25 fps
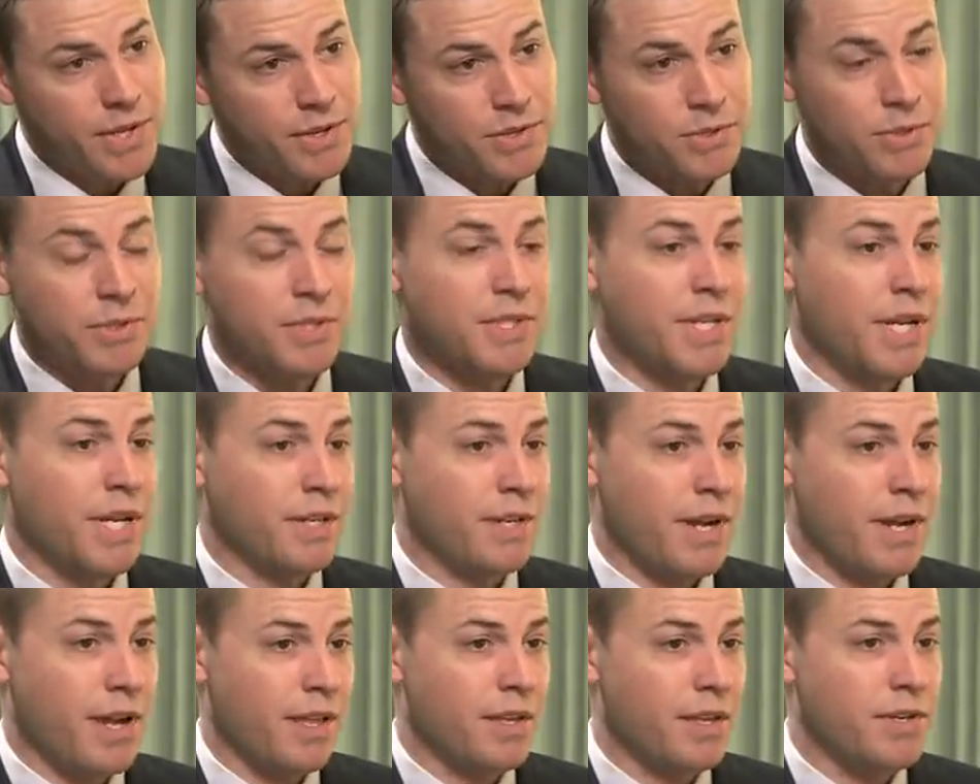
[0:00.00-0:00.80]
So the
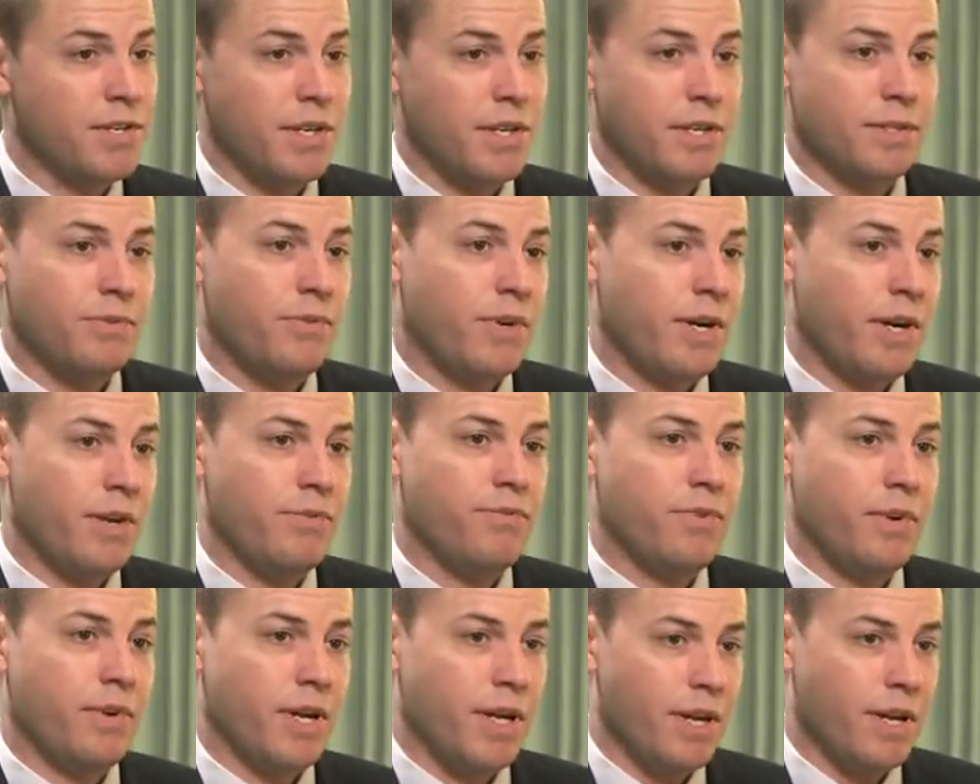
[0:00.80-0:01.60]
technology is very
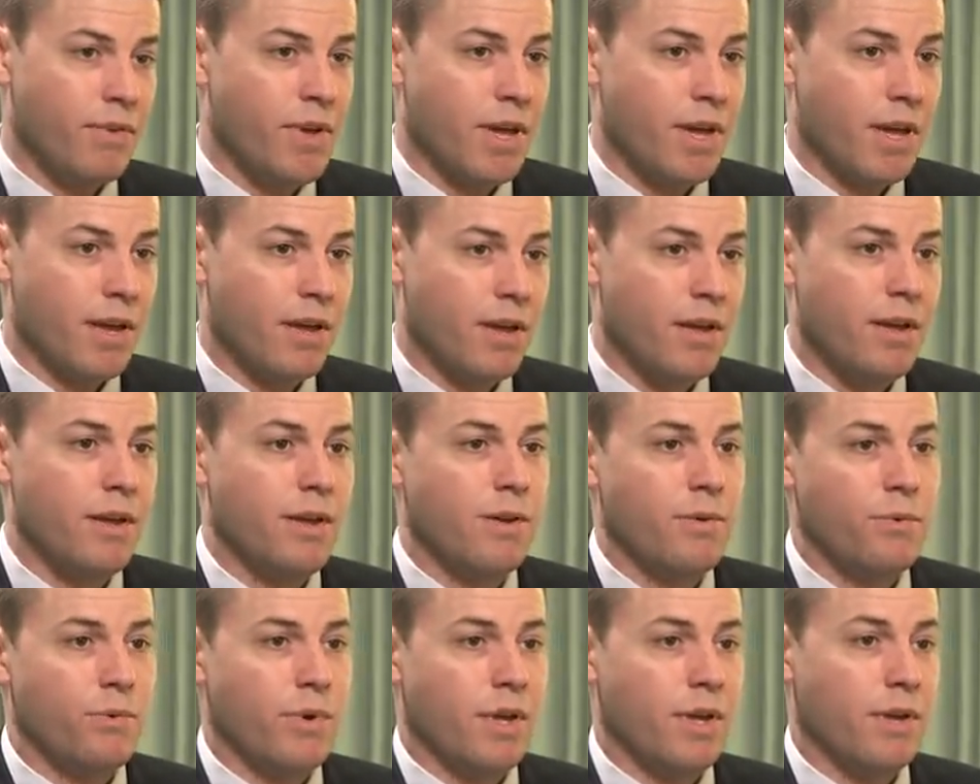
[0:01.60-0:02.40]
forgiving
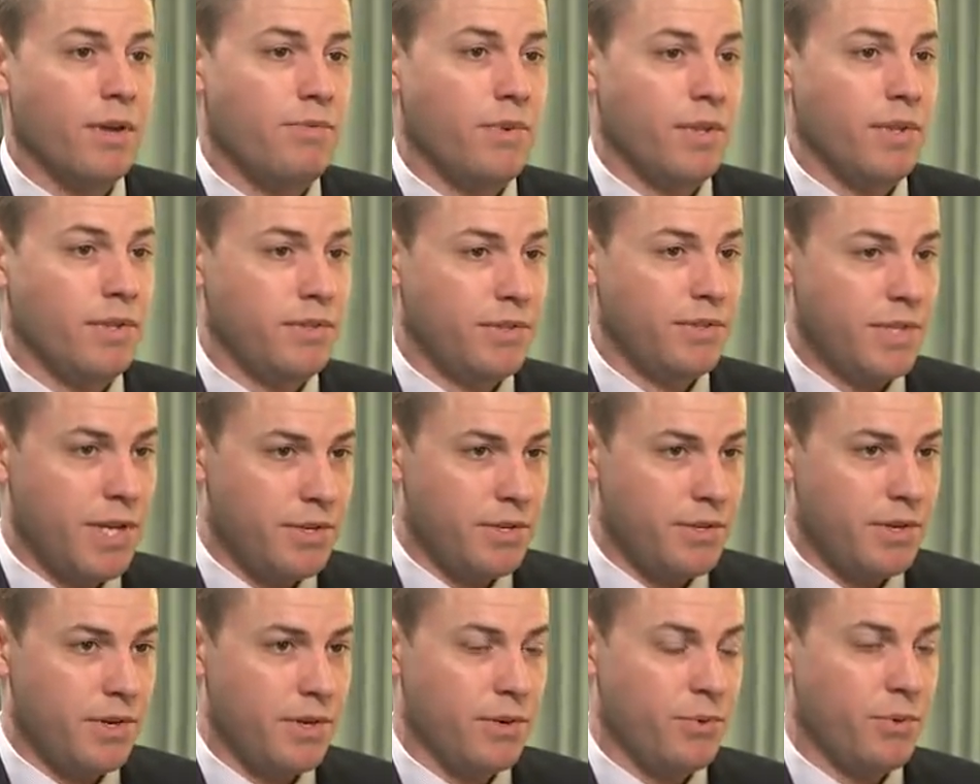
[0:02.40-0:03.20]
if it's
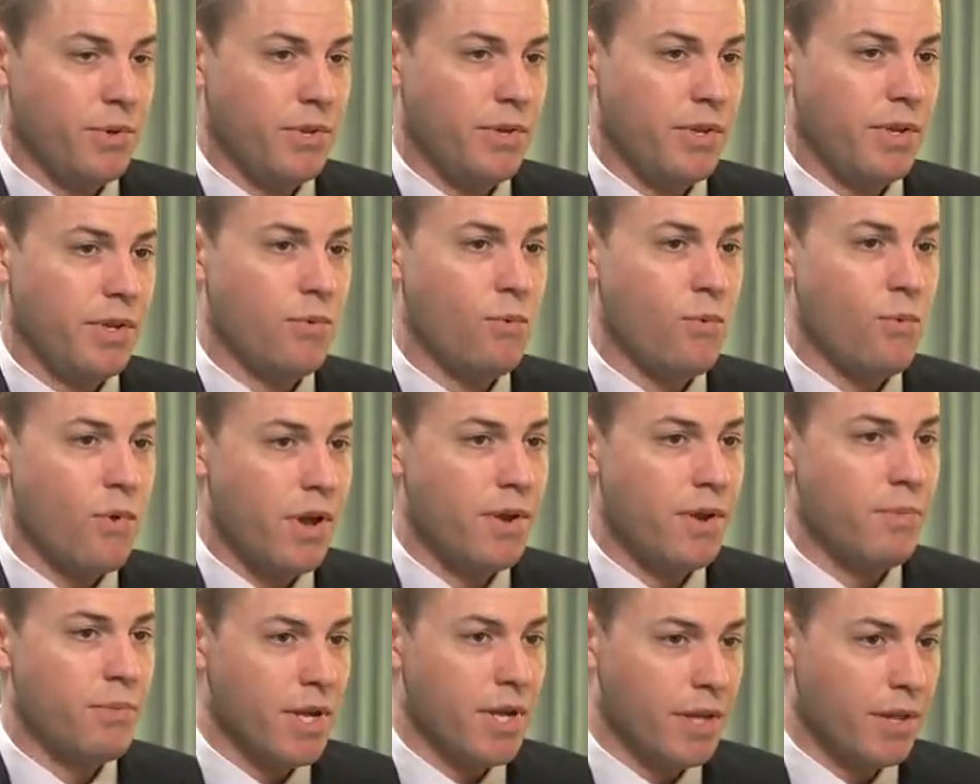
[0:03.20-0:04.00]
centered within
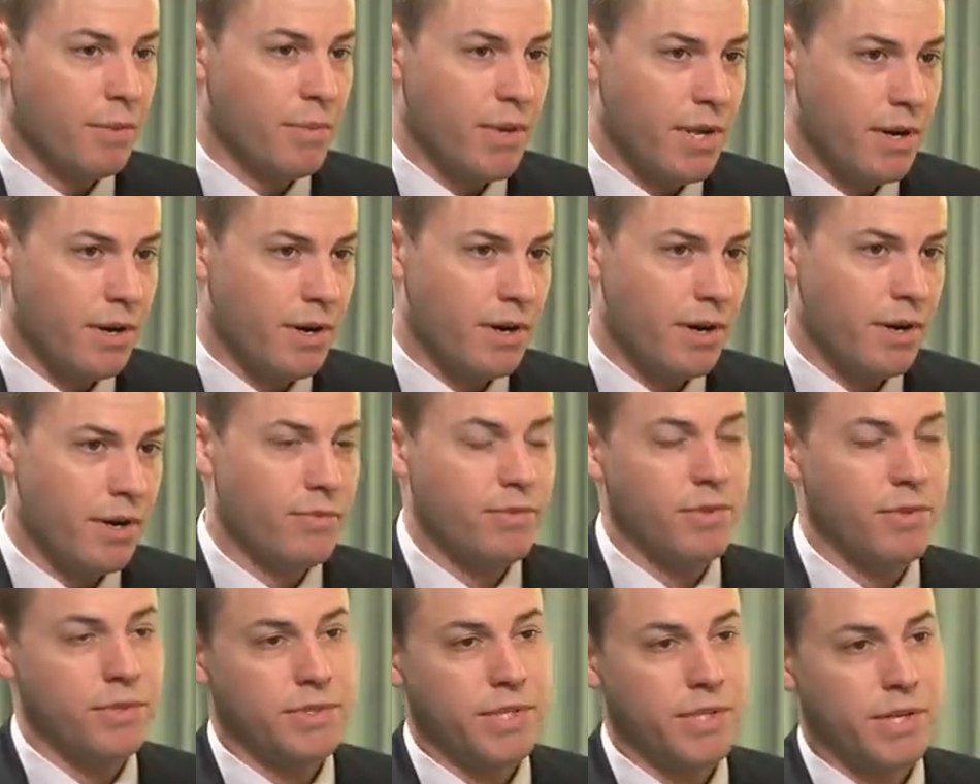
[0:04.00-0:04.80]
one millimeter
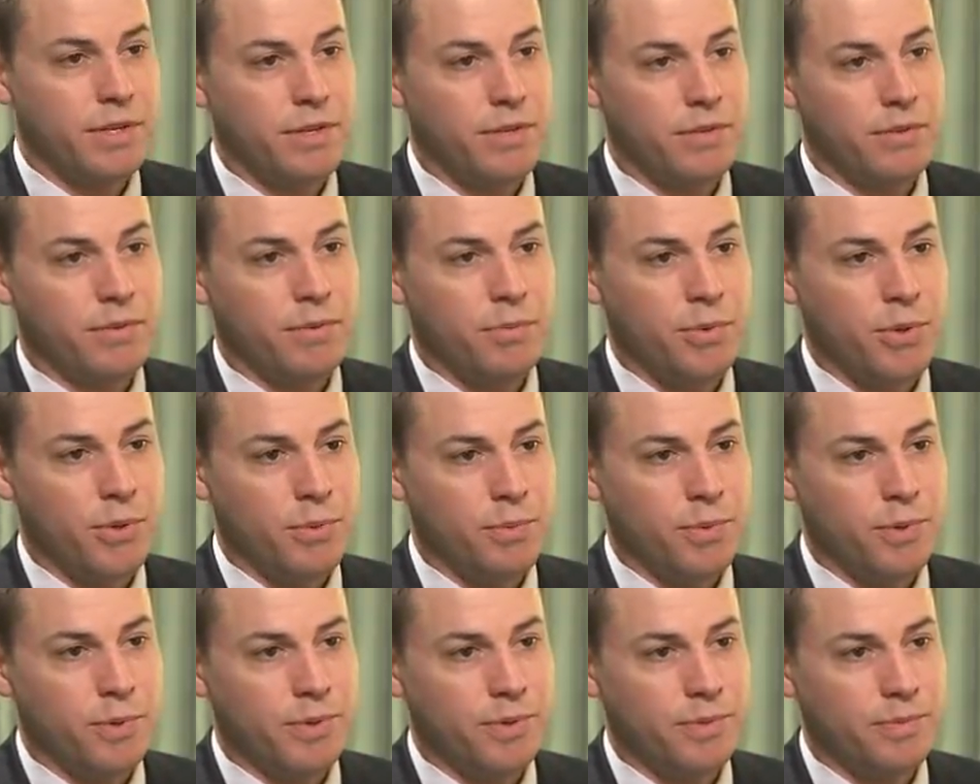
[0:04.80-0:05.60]
of the center of the
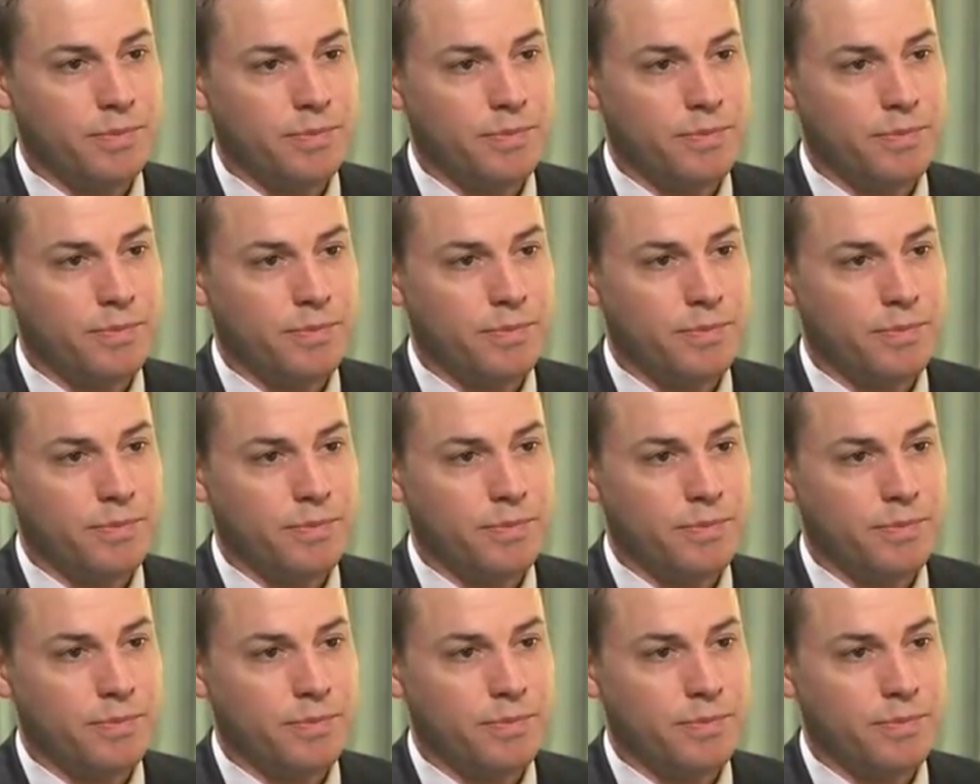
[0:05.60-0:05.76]
pupil.